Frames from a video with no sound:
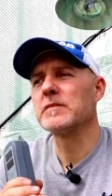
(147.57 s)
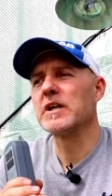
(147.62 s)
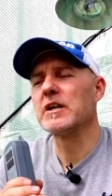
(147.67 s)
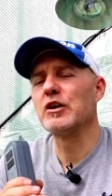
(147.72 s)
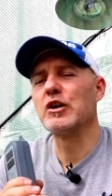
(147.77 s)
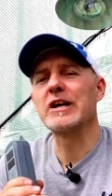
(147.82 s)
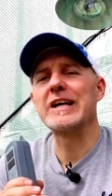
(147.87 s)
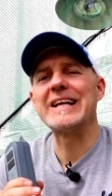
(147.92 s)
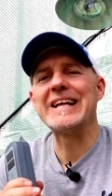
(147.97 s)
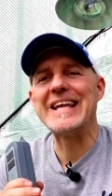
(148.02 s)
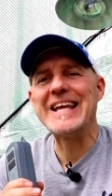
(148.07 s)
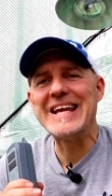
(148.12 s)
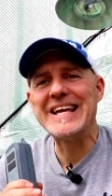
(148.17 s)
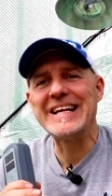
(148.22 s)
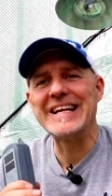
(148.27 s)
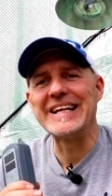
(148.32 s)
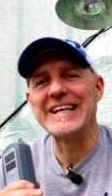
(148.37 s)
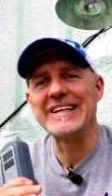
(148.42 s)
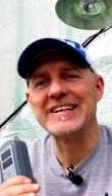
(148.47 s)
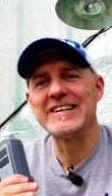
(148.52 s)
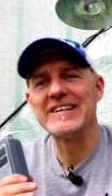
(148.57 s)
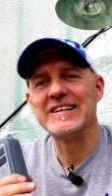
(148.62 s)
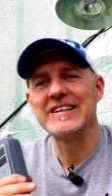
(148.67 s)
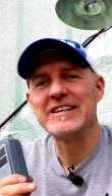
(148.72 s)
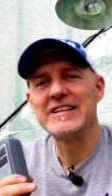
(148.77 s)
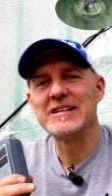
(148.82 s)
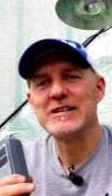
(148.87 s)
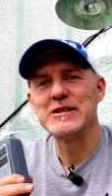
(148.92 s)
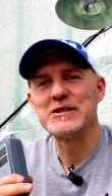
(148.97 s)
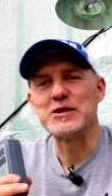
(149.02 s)
look at heating.
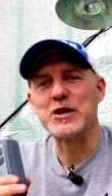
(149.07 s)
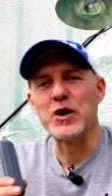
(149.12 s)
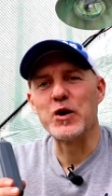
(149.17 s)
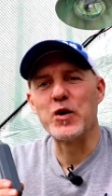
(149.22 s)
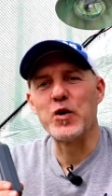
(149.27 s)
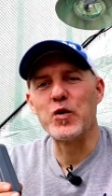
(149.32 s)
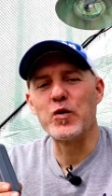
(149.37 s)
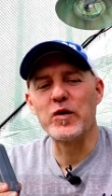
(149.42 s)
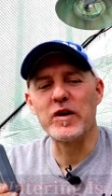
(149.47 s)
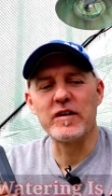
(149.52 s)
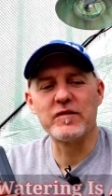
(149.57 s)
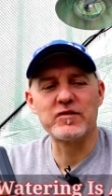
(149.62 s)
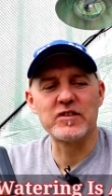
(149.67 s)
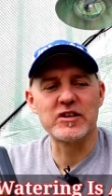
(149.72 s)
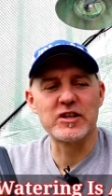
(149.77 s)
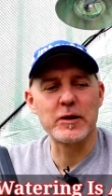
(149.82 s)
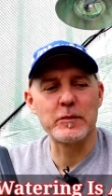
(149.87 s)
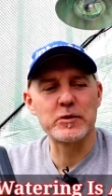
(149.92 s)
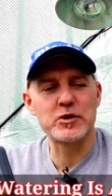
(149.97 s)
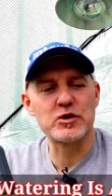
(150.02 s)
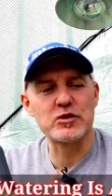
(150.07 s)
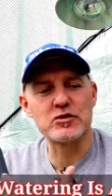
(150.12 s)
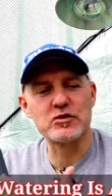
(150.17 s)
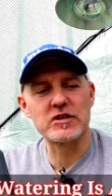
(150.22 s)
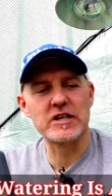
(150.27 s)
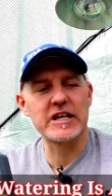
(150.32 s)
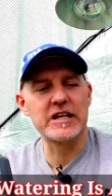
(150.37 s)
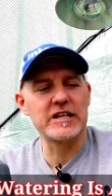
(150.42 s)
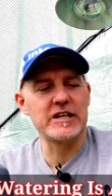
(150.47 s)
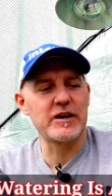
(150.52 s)
So if the temperatures are
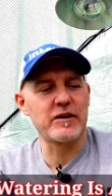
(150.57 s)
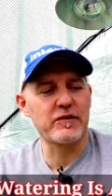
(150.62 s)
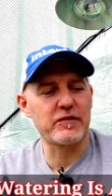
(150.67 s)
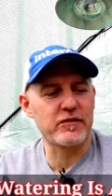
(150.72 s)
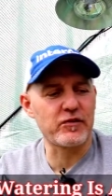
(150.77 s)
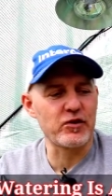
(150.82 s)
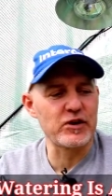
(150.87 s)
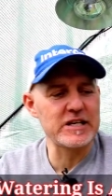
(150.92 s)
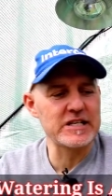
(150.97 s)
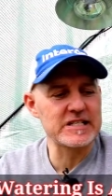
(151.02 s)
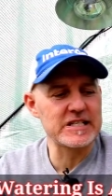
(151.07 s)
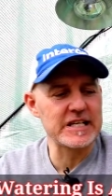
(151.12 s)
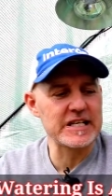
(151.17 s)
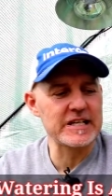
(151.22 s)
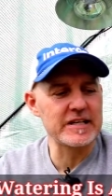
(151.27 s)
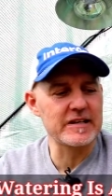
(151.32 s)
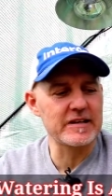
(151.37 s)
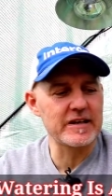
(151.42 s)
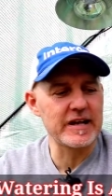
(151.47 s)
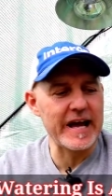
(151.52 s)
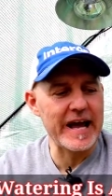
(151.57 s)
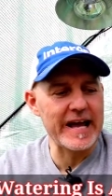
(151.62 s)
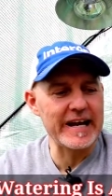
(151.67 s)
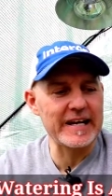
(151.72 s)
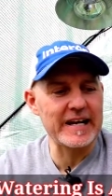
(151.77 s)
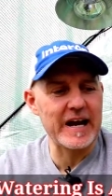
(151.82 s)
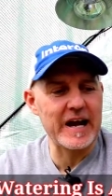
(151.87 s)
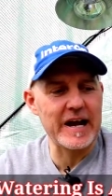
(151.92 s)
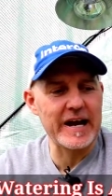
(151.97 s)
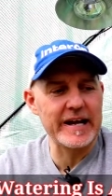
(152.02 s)
getting near freezing at
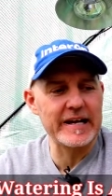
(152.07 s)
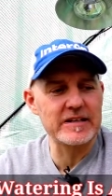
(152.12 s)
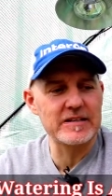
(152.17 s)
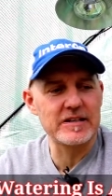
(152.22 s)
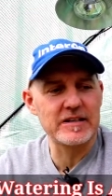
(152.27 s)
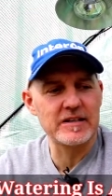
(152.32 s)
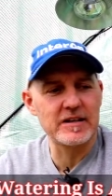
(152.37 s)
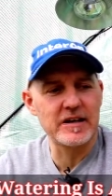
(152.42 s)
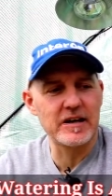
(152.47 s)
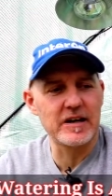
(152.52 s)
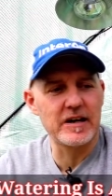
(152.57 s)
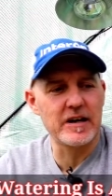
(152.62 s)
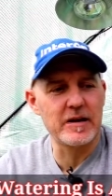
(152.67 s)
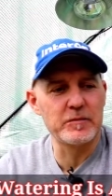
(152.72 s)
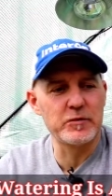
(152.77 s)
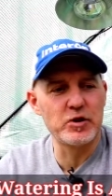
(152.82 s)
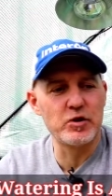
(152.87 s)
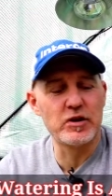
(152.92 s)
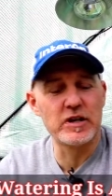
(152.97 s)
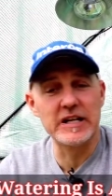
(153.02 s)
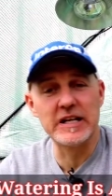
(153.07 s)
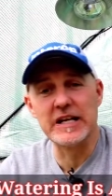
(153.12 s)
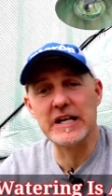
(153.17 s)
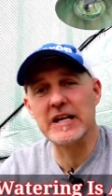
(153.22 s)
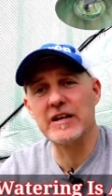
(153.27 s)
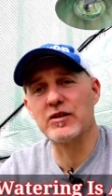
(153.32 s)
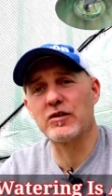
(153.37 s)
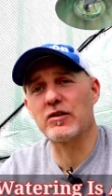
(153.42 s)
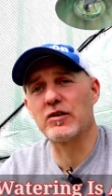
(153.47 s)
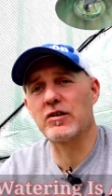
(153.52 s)
night, uh, you can
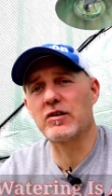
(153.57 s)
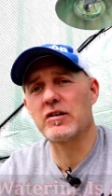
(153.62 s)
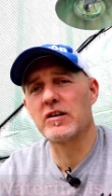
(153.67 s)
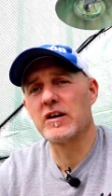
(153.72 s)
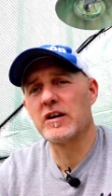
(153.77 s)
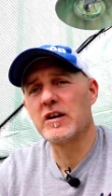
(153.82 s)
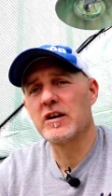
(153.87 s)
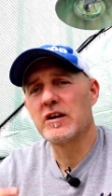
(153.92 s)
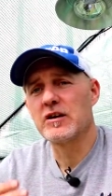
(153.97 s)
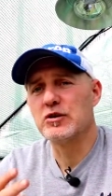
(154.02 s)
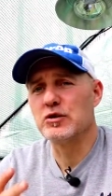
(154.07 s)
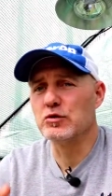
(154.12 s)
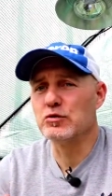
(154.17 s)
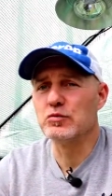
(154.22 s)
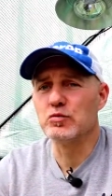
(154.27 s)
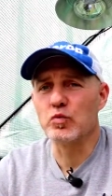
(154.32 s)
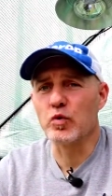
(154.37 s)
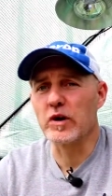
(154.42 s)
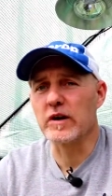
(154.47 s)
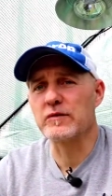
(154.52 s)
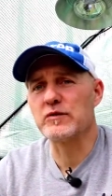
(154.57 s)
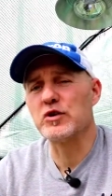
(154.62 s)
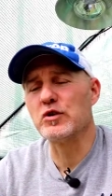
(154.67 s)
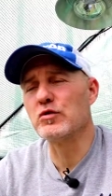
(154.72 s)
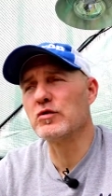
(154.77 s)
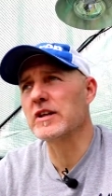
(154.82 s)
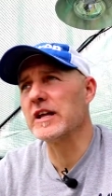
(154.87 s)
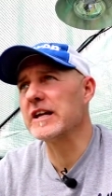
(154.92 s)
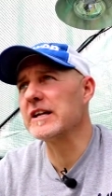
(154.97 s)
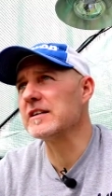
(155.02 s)
either do one of two
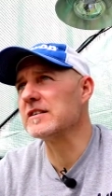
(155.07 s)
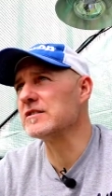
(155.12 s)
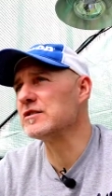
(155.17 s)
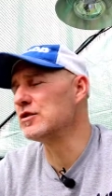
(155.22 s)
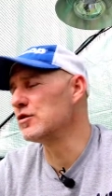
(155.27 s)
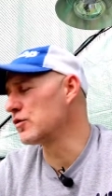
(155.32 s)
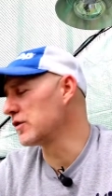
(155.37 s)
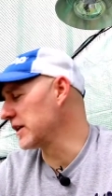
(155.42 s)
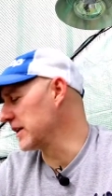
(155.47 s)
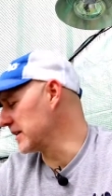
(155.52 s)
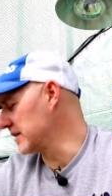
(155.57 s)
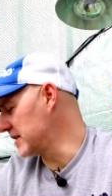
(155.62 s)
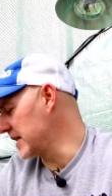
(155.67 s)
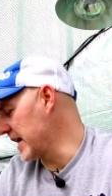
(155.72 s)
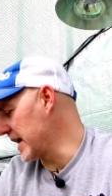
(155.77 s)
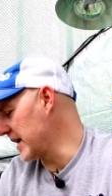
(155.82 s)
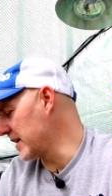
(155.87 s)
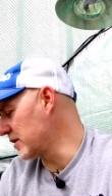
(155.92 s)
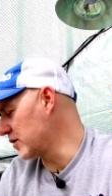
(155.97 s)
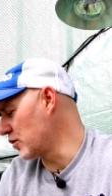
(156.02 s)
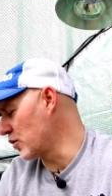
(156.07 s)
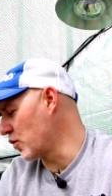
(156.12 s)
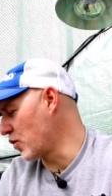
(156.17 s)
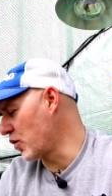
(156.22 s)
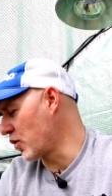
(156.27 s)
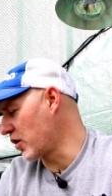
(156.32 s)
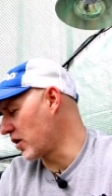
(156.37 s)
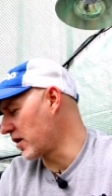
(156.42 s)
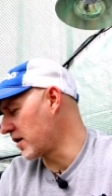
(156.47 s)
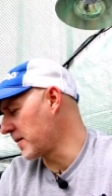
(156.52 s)
things. You can take
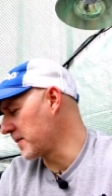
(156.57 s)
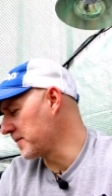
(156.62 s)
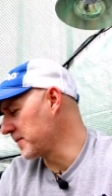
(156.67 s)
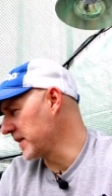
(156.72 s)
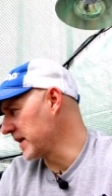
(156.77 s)
your